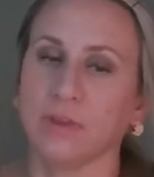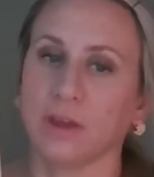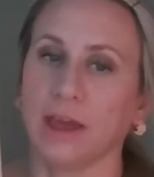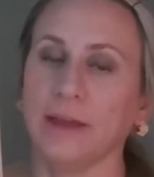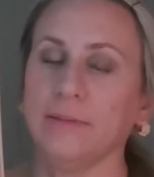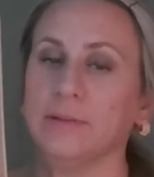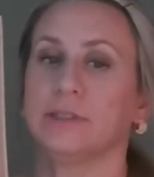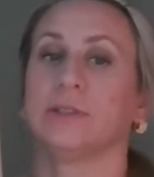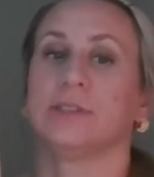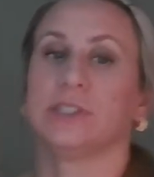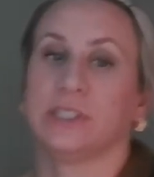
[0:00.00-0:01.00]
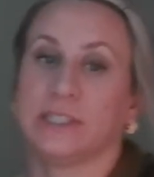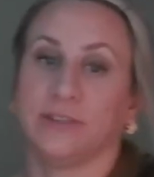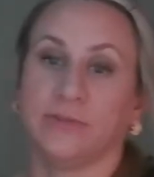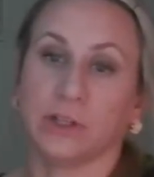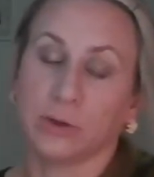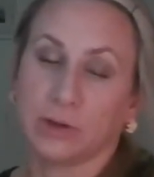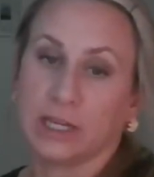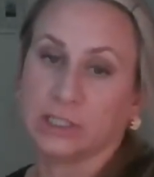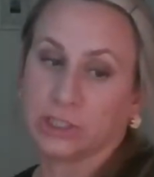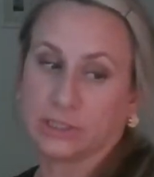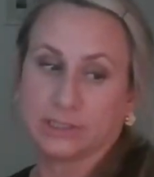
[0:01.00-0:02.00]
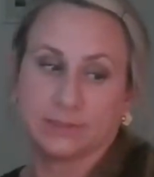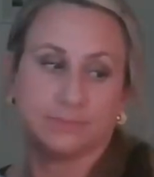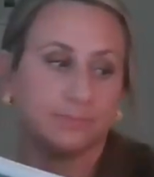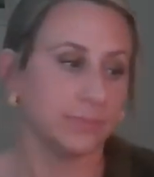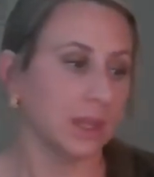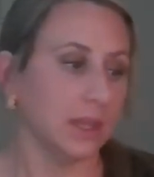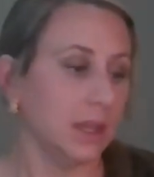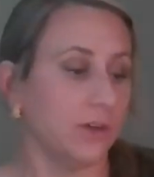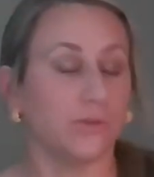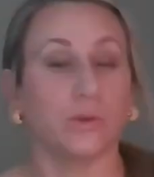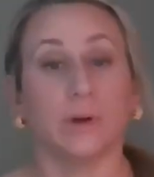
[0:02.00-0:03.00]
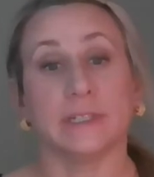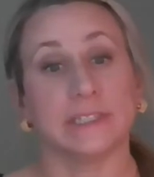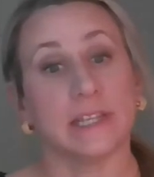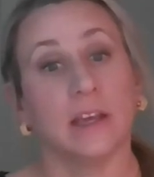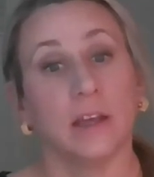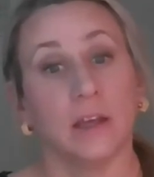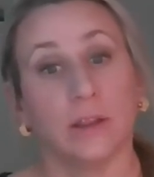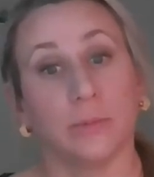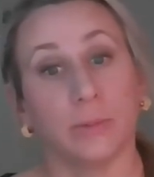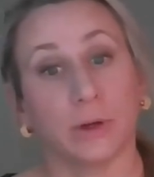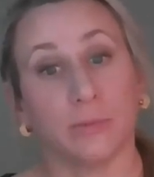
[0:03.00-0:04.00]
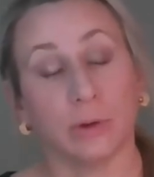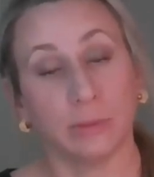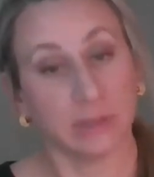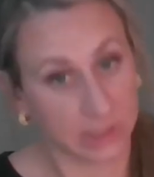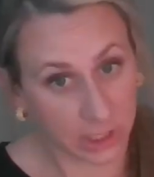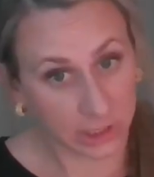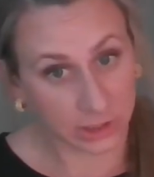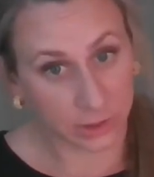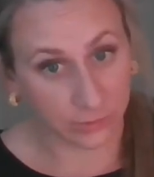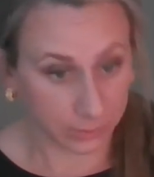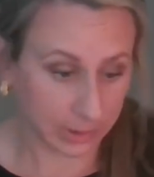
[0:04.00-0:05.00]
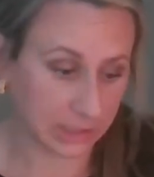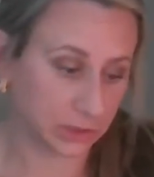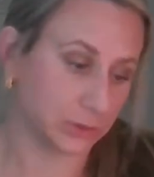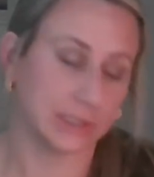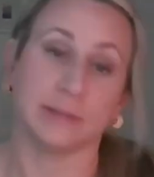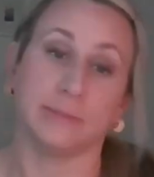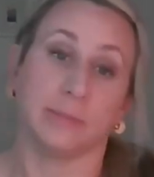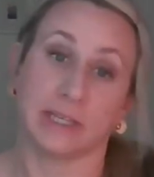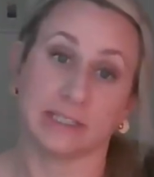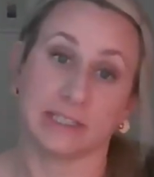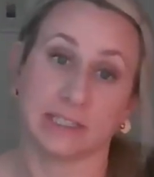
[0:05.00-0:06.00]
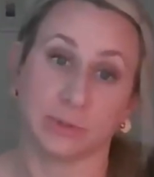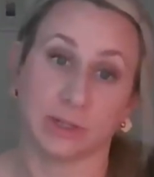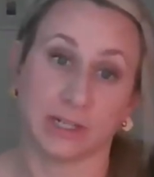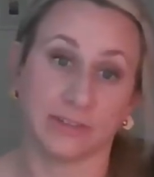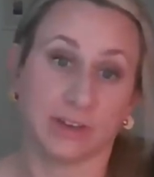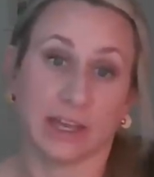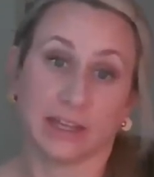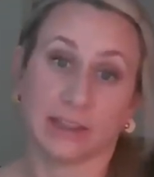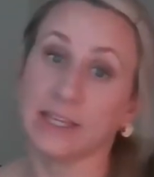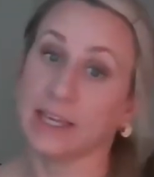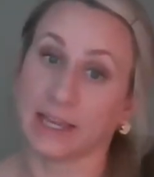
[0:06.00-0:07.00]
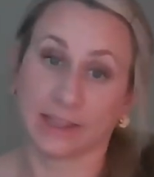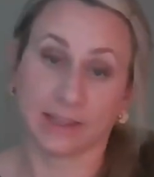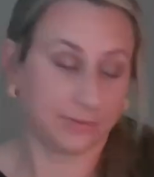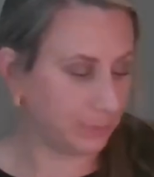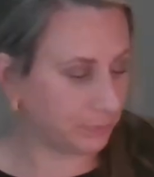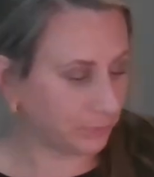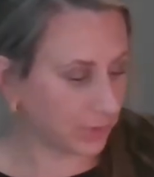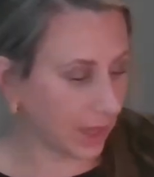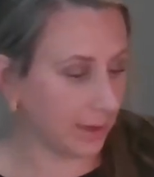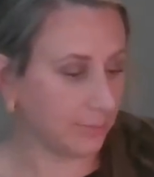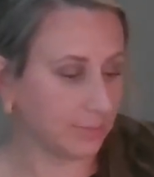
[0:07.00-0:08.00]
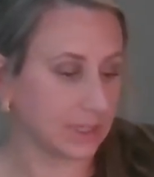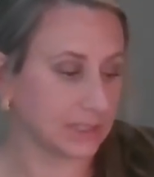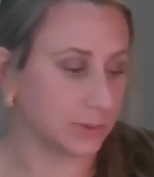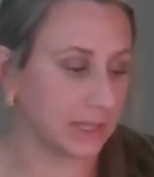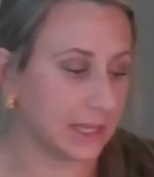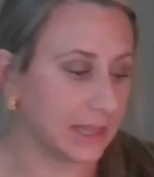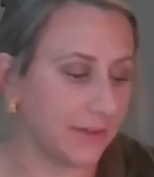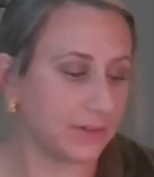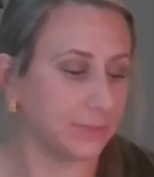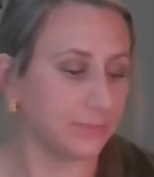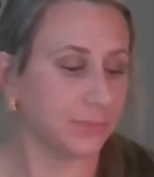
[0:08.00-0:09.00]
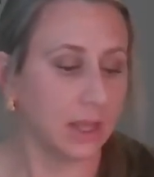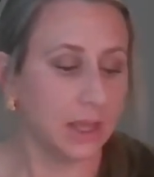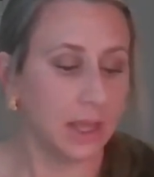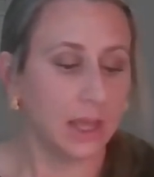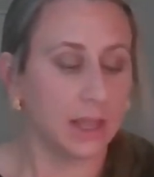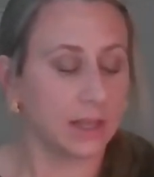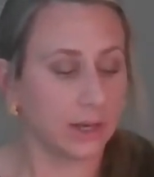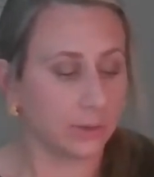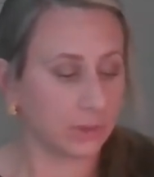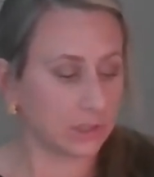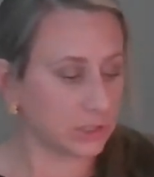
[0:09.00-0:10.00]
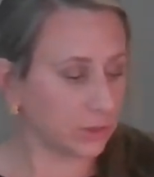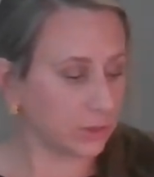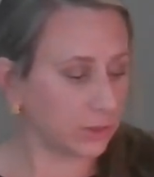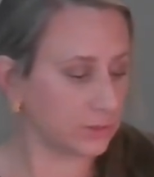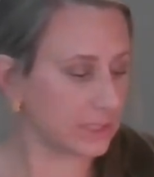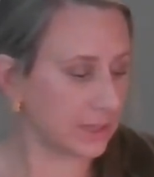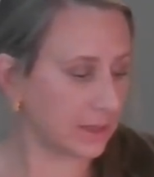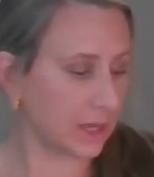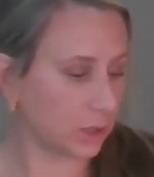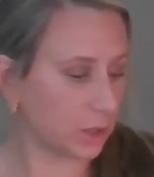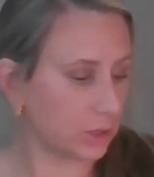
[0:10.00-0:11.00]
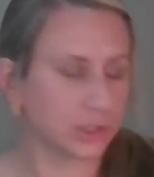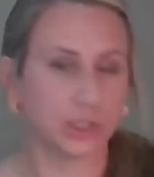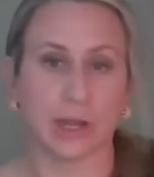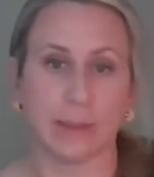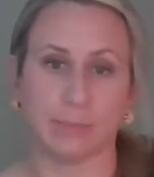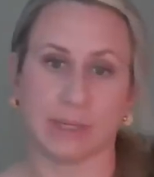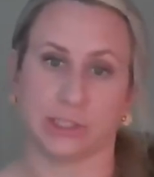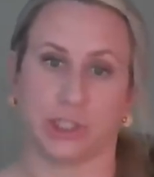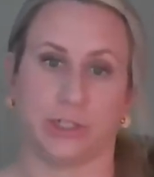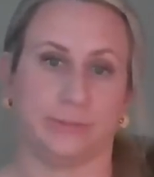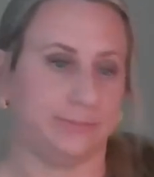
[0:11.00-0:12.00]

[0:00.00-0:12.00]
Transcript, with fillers: okay? So it's just different locations. Of course, the Book of Mormon starts over by Jerusalem because that's where Nephi and Lehi lived. Okay, and that's where they left. And then I want to show you a closer up picture.